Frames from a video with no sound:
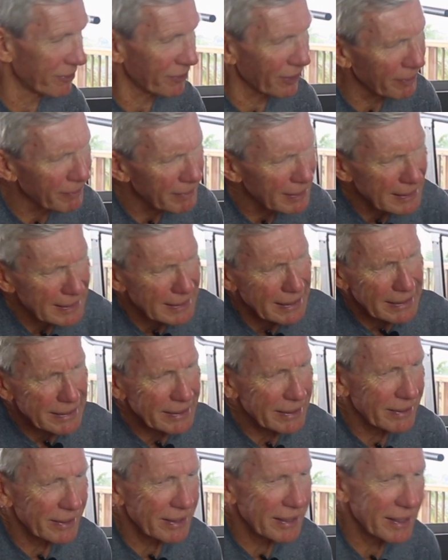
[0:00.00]
So,
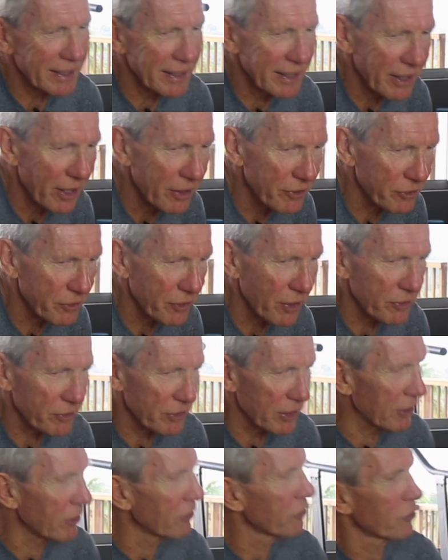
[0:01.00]
those
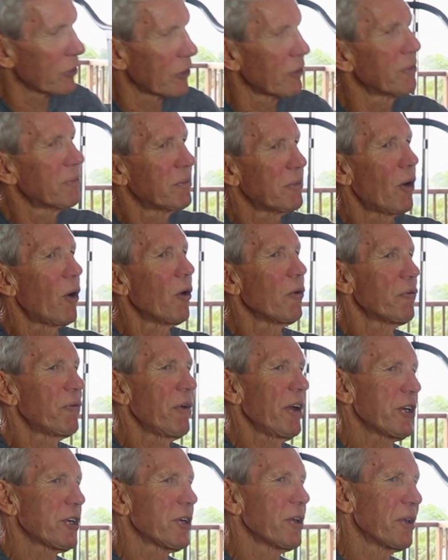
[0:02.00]
little sort of
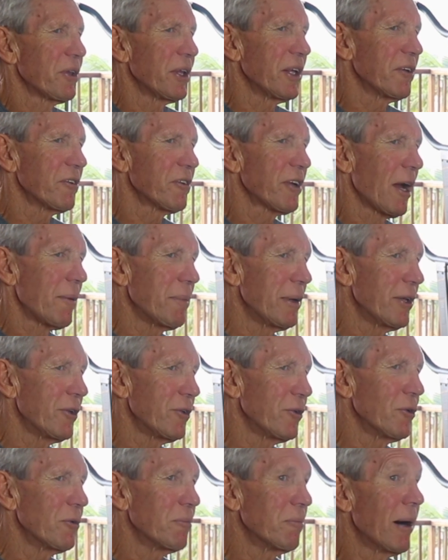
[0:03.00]
old-fashioned things come
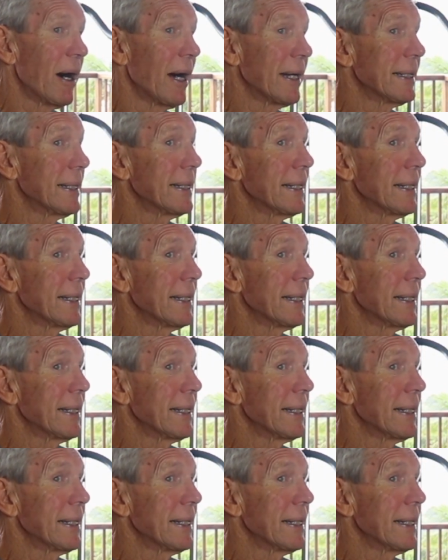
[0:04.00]
into your mind.